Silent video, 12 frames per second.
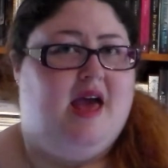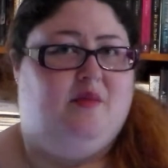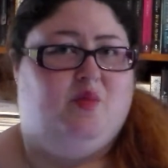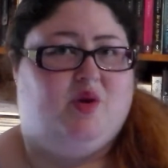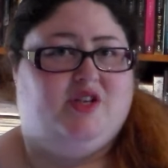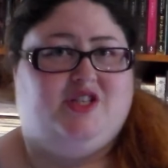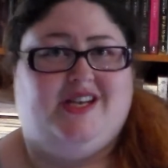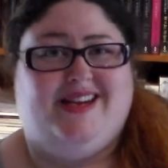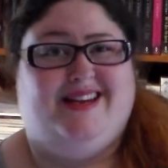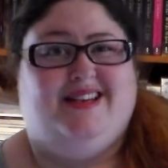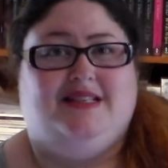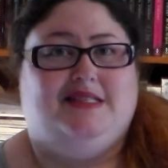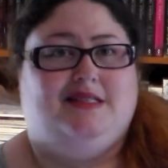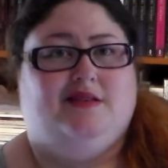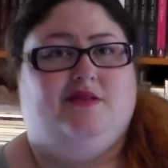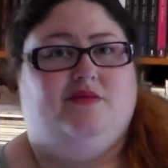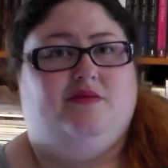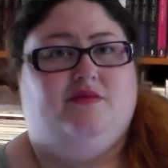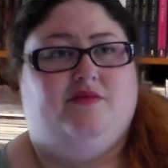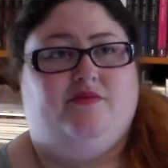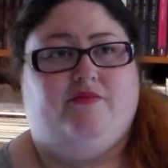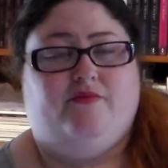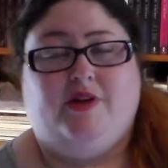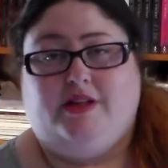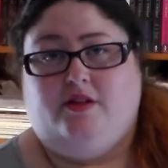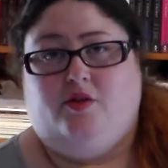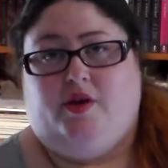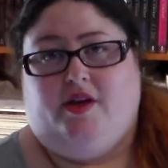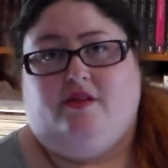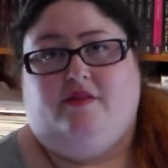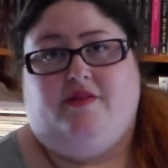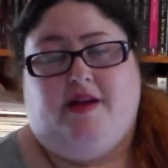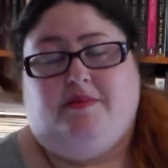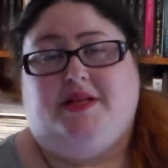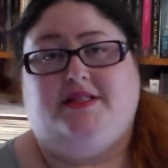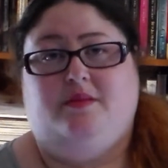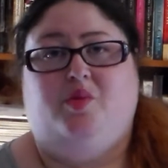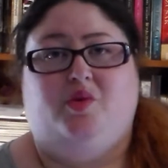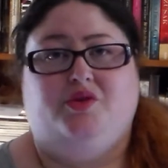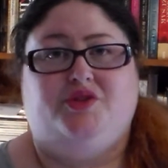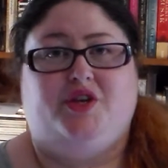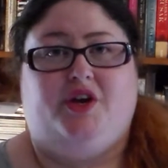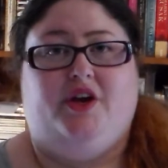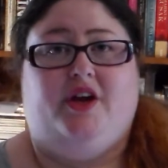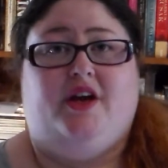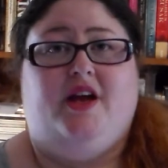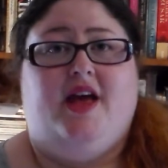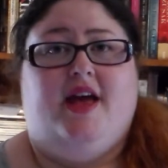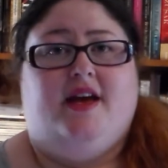and because she is really loyal, family's important to her,